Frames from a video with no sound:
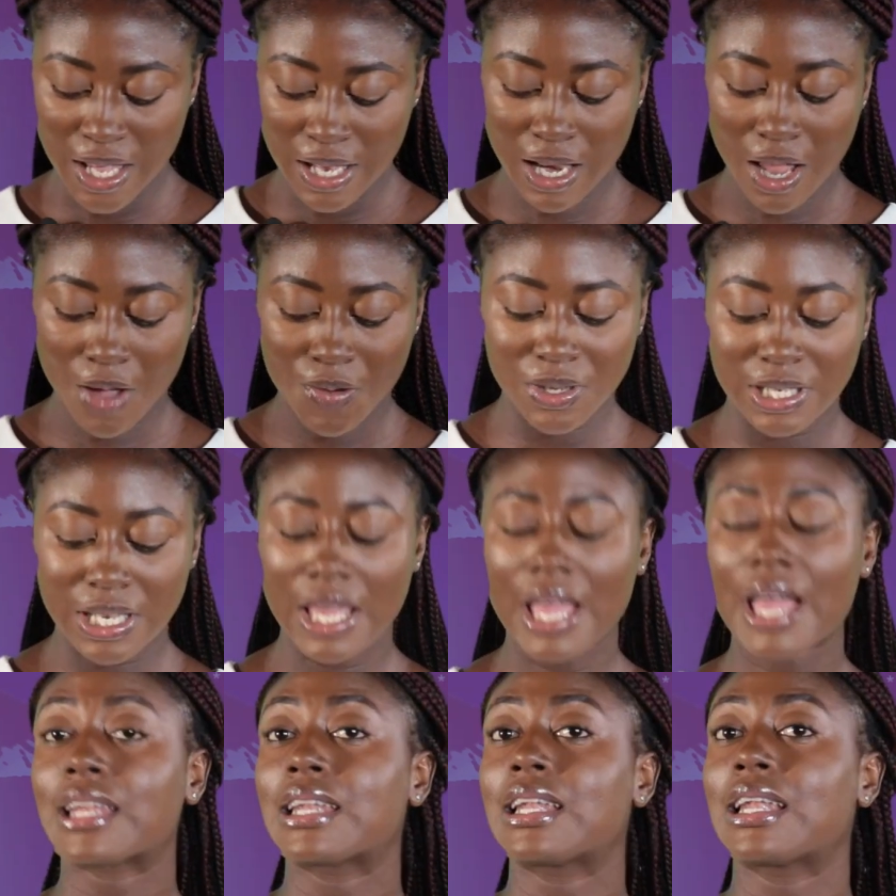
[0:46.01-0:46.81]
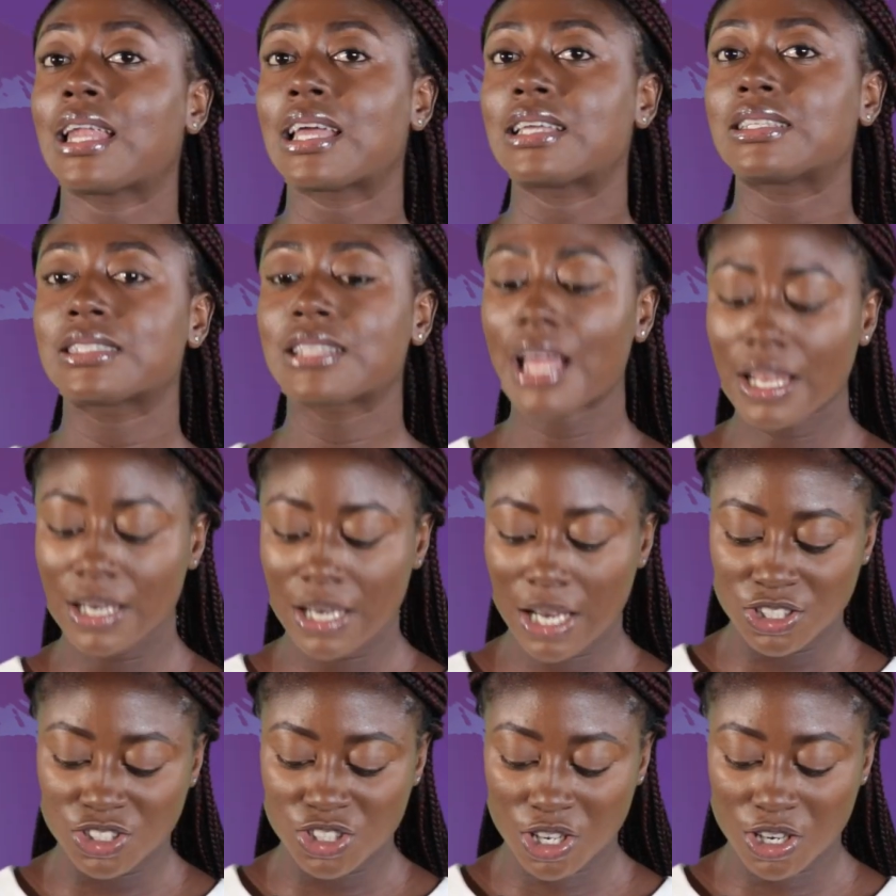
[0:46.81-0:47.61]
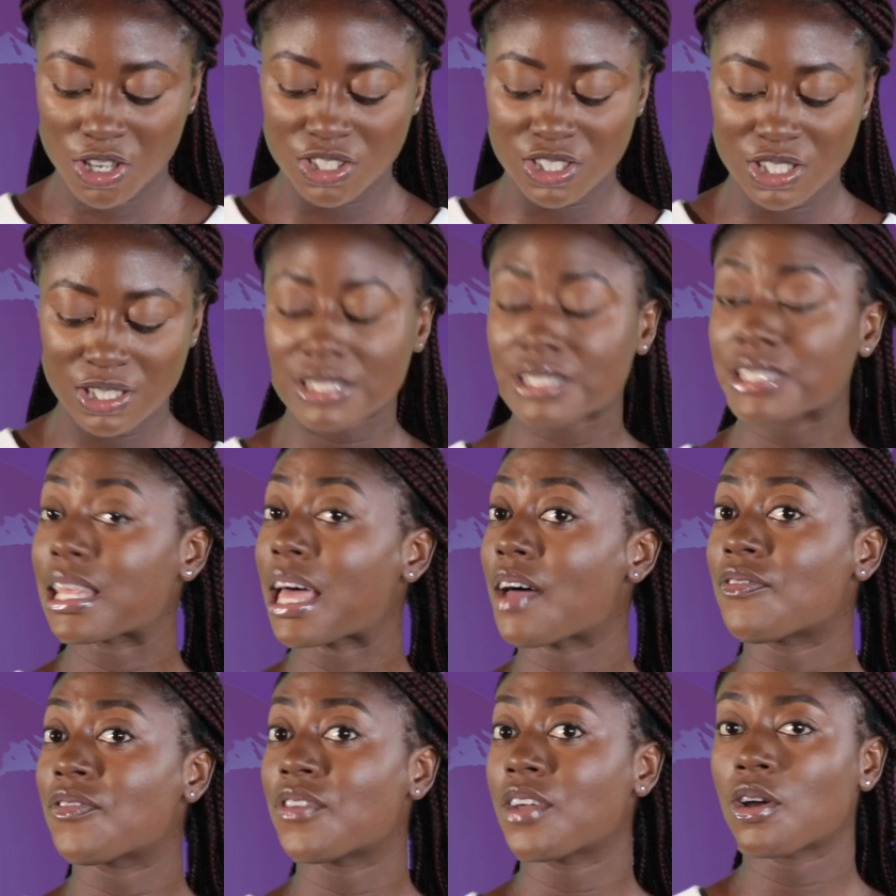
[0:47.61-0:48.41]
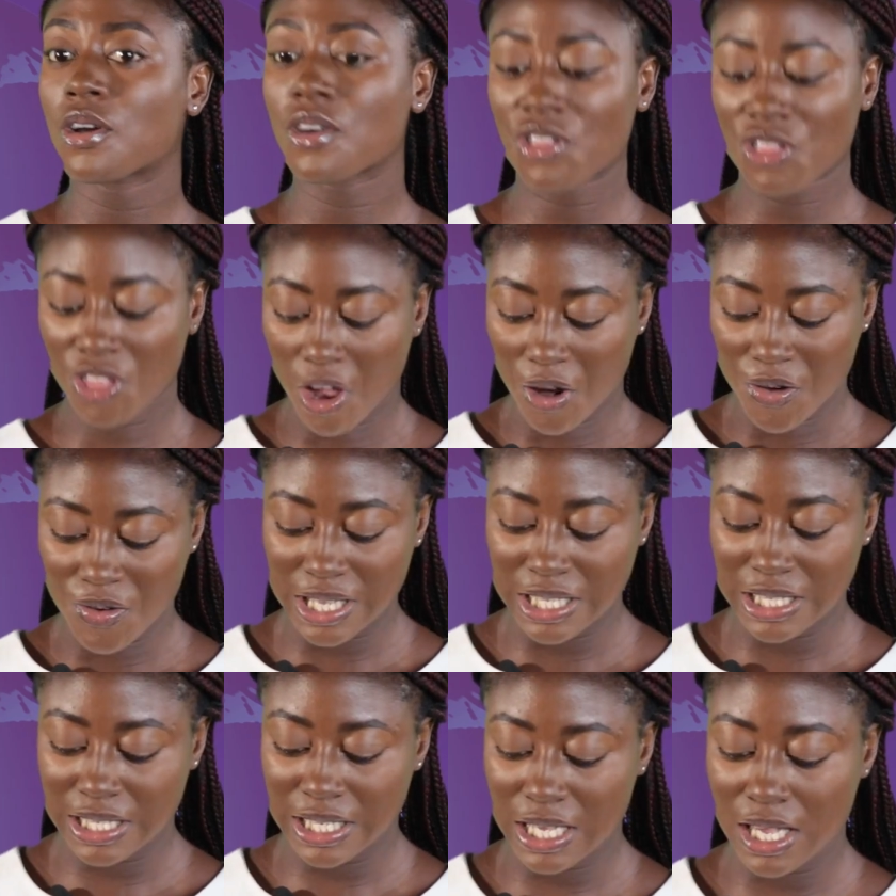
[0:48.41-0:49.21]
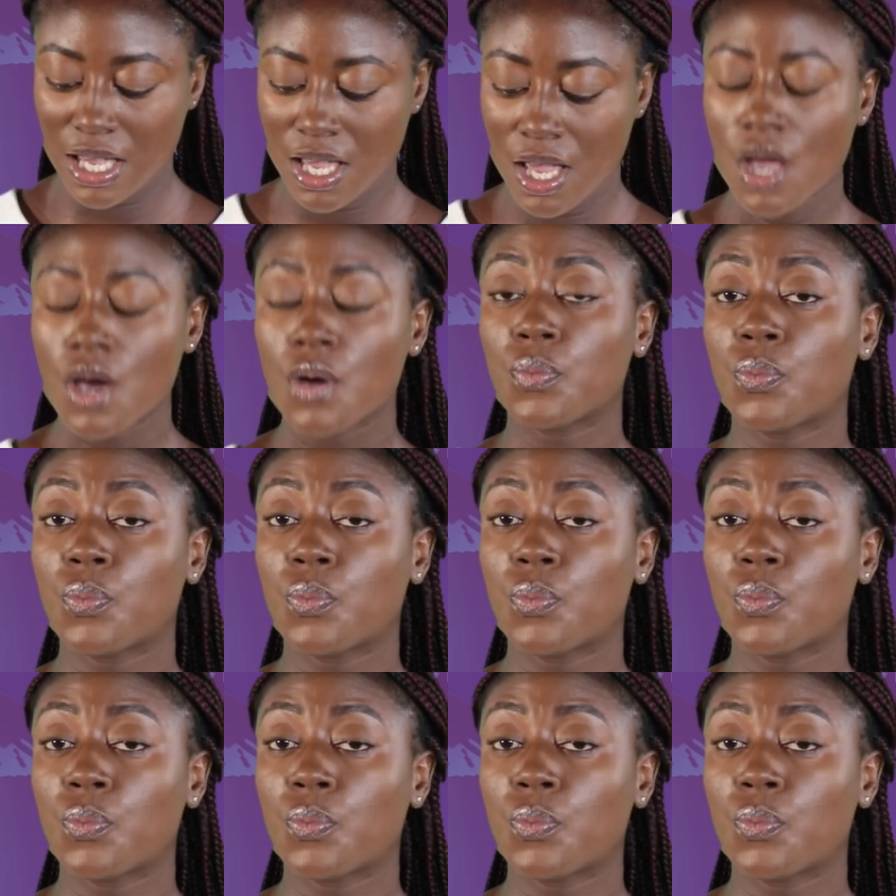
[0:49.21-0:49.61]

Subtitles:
Now, in the headlines, Ghana Geological Survey Authority